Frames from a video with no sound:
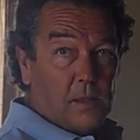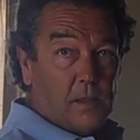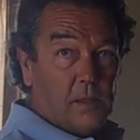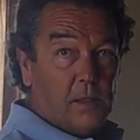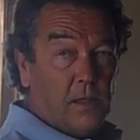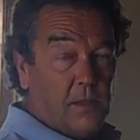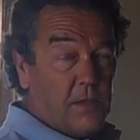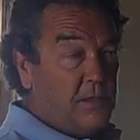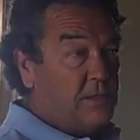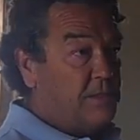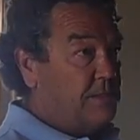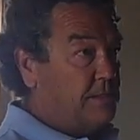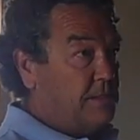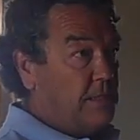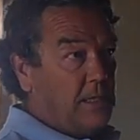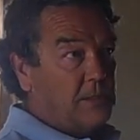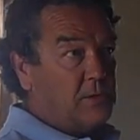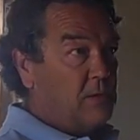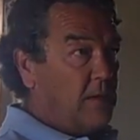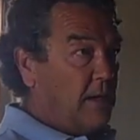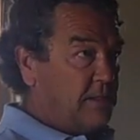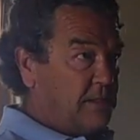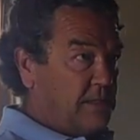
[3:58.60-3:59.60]
you know, they're just
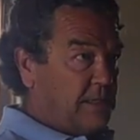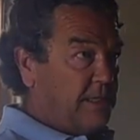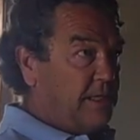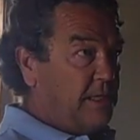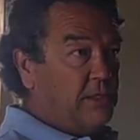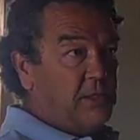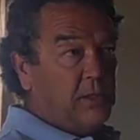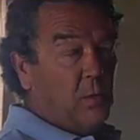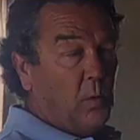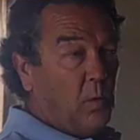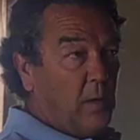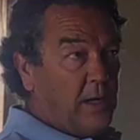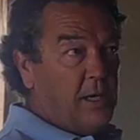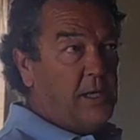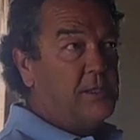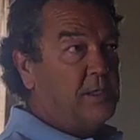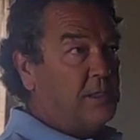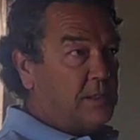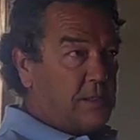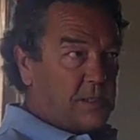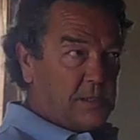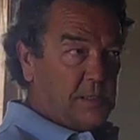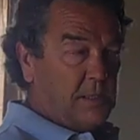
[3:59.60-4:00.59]
not translating into
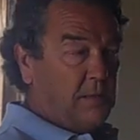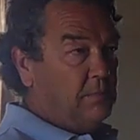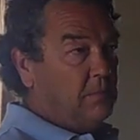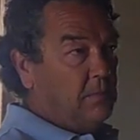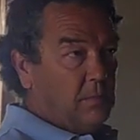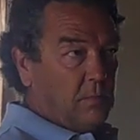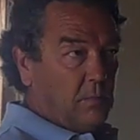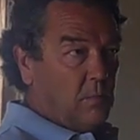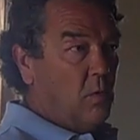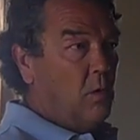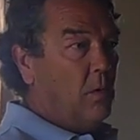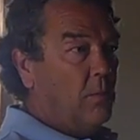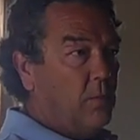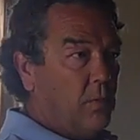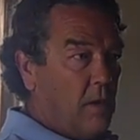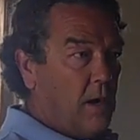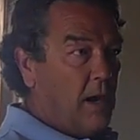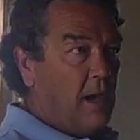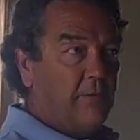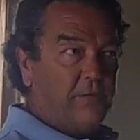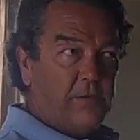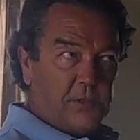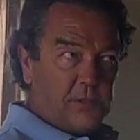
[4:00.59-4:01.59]
wages. You get more
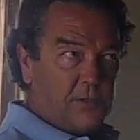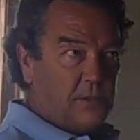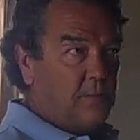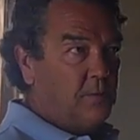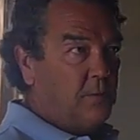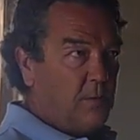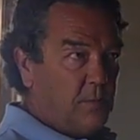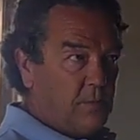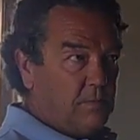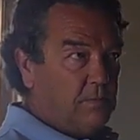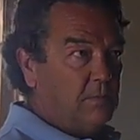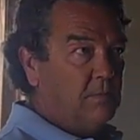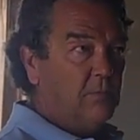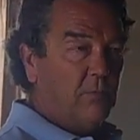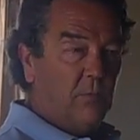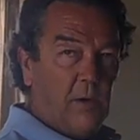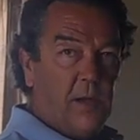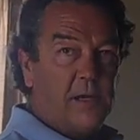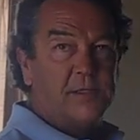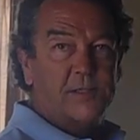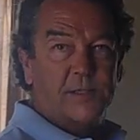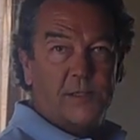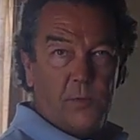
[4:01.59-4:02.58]
profits, you
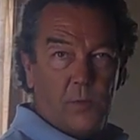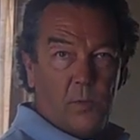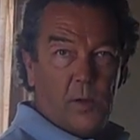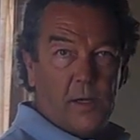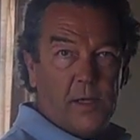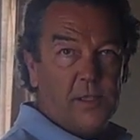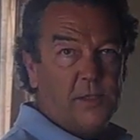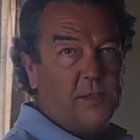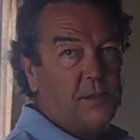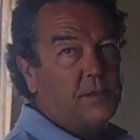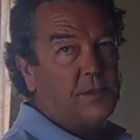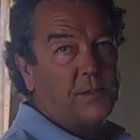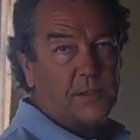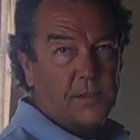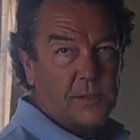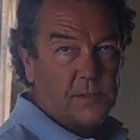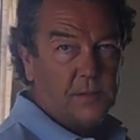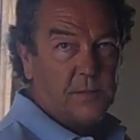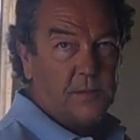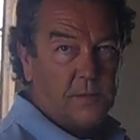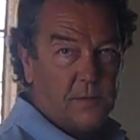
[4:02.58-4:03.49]
raise the wages.